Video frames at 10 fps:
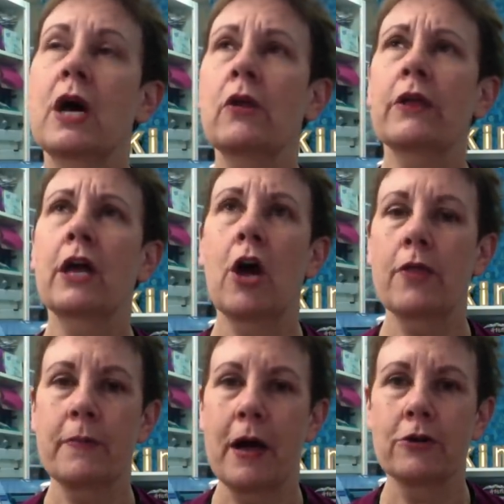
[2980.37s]
I don't think I
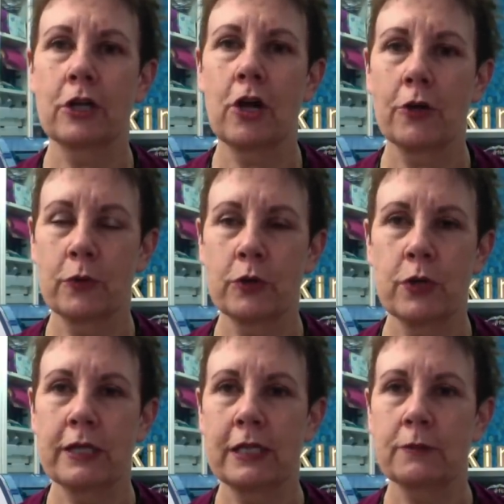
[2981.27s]
got the pattern until I got to the
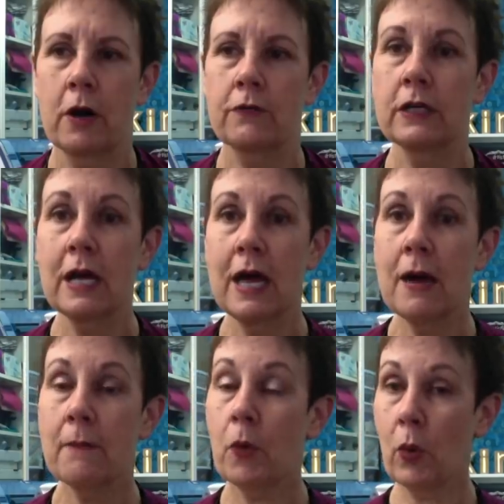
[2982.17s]
retreat. That's part of it.
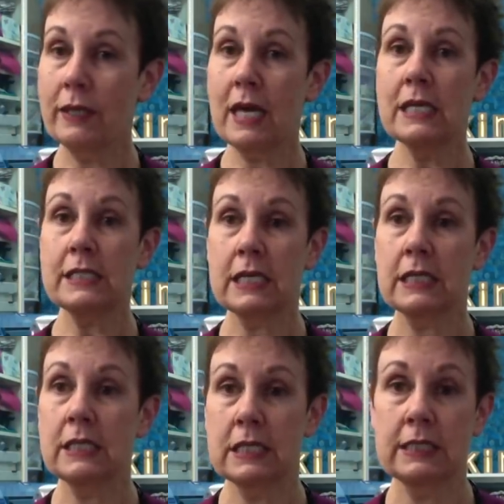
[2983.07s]
But what they
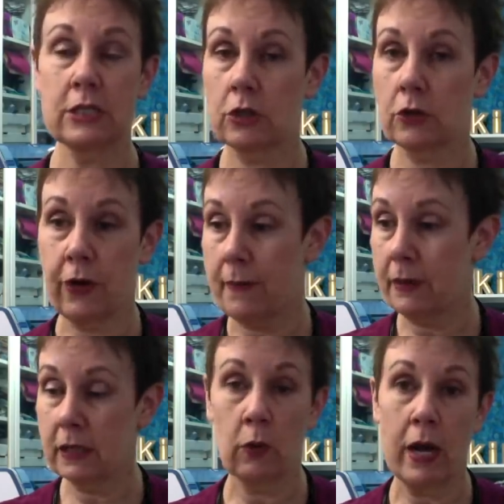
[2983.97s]
did is they took their
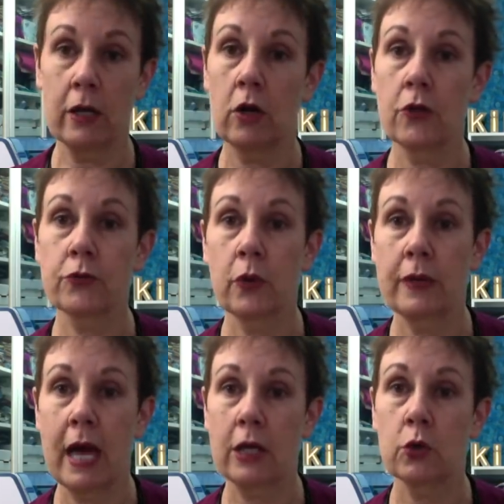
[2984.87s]
fabric and they ran it all through
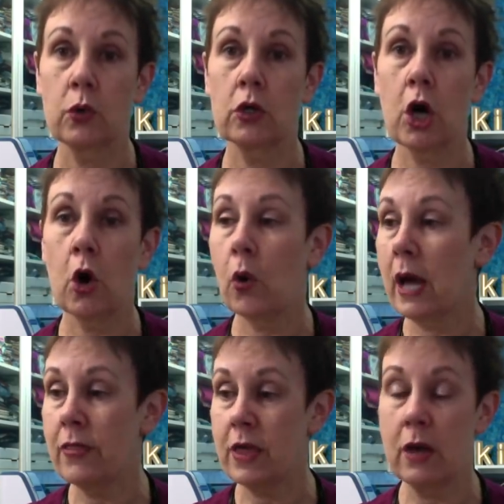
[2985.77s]
on the AccuQuilt Go,
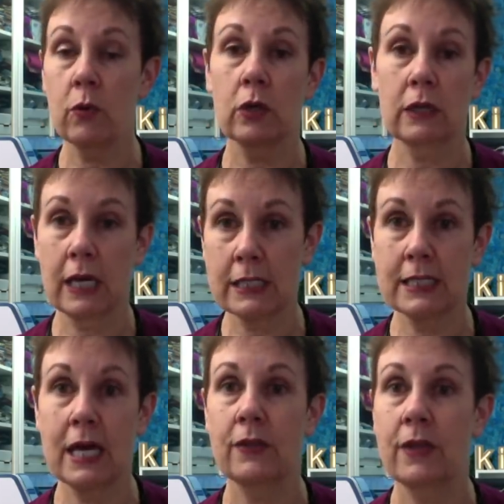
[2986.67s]
and they were, like I
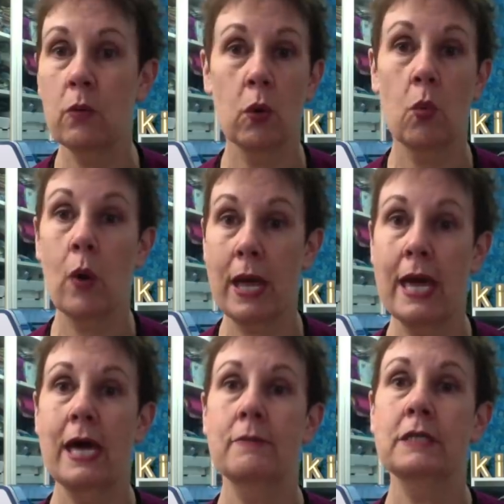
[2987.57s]
said, they were way
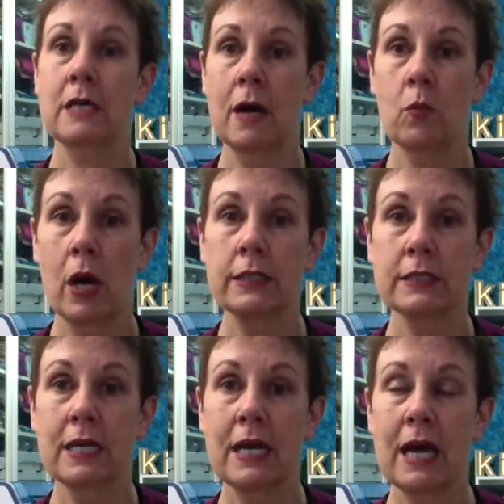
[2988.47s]
ahead of me time
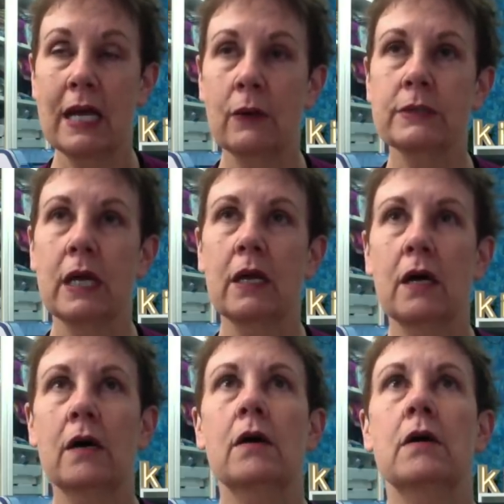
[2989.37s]
wise. And I was like,
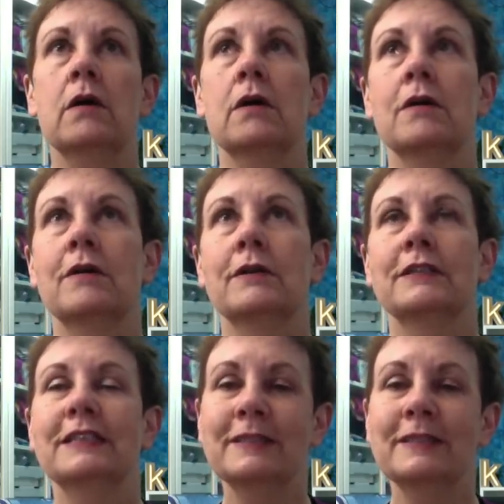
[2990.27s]
oh.